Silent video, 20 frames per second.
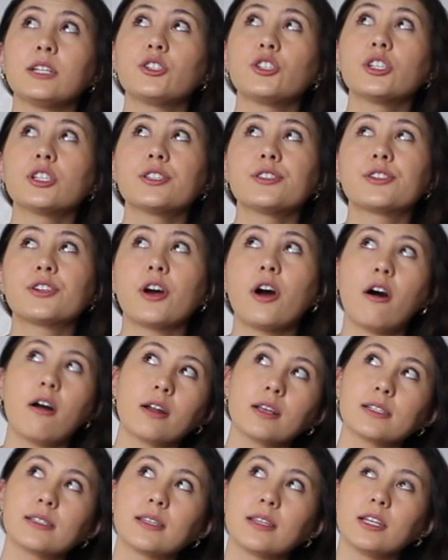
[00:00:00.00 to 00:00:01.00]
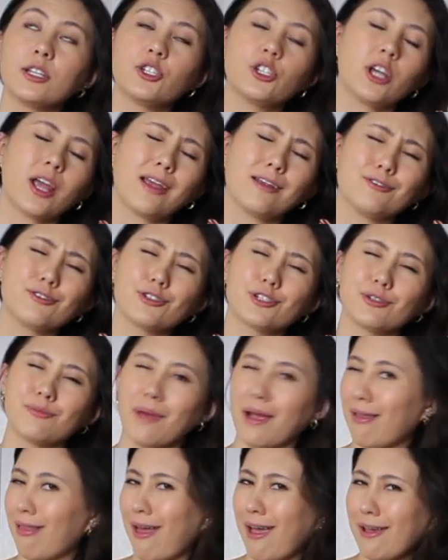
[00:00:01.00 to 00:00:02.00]
just honestly changed
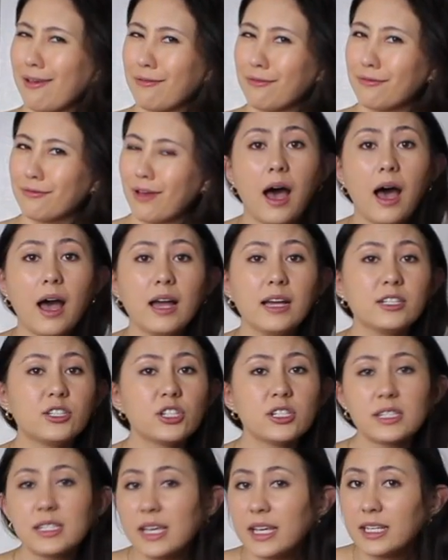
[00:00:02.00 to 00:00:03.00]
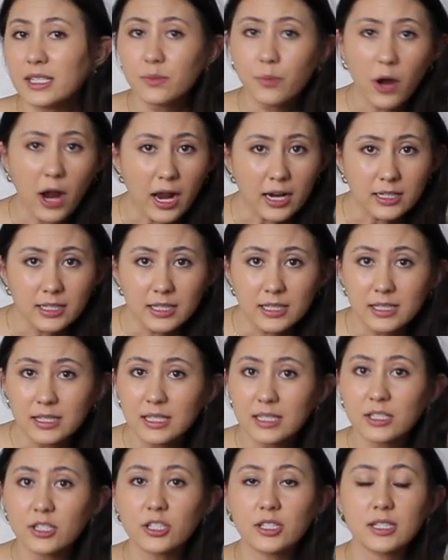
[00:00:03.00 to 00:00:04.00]
my life. It just takes practice. It
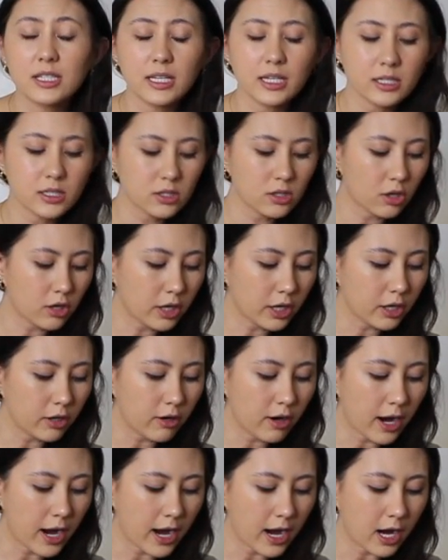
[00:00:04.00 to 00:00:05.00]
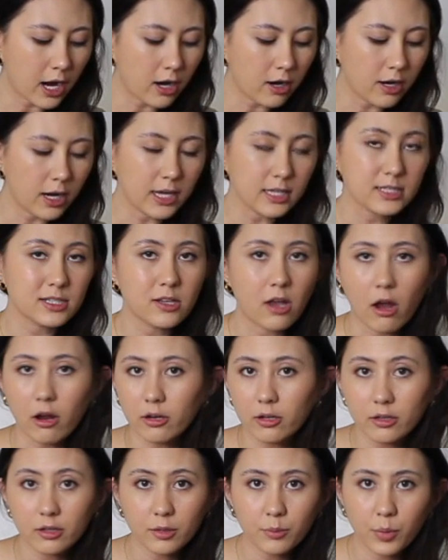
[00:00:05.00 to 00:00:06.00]
just takes learning your hair. It's not
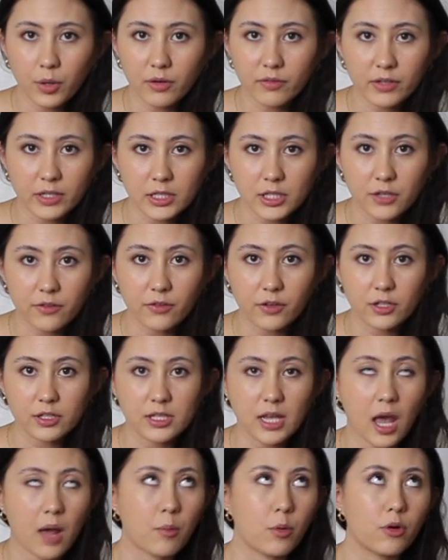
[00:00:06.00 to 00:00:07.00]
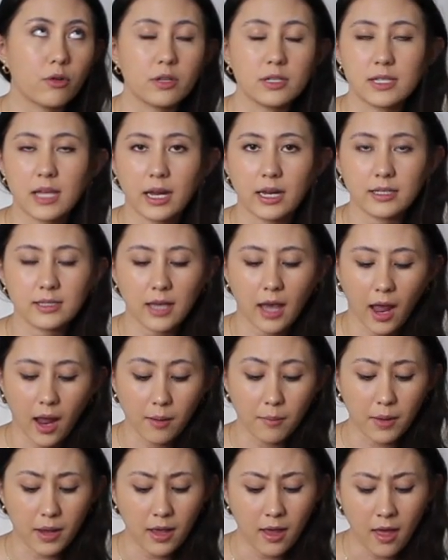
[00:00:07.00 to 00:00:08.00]
gonna look perfect the first time or the second
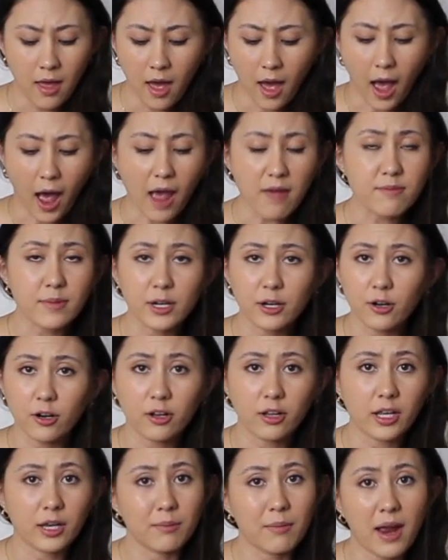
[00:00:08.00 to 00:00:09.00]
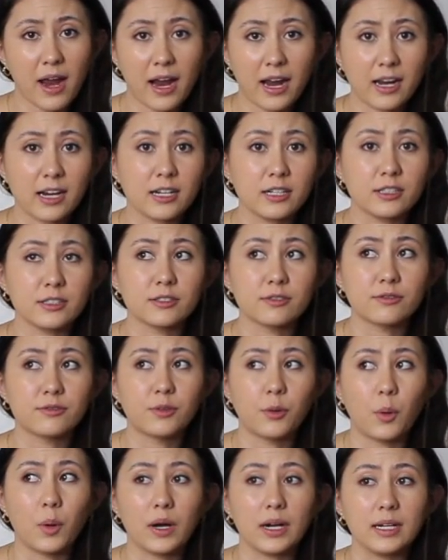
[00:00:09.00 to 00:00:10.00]
time. I've been curling my hair
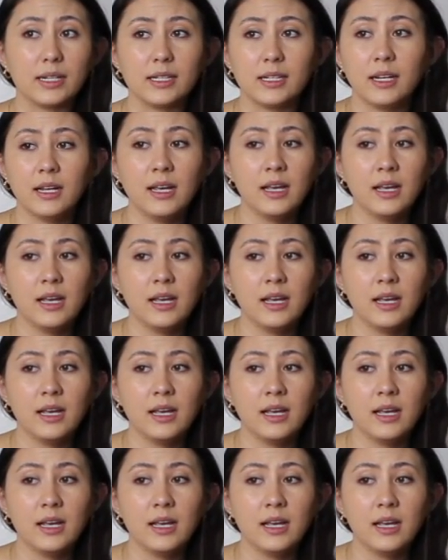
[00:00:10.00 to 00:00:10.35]
for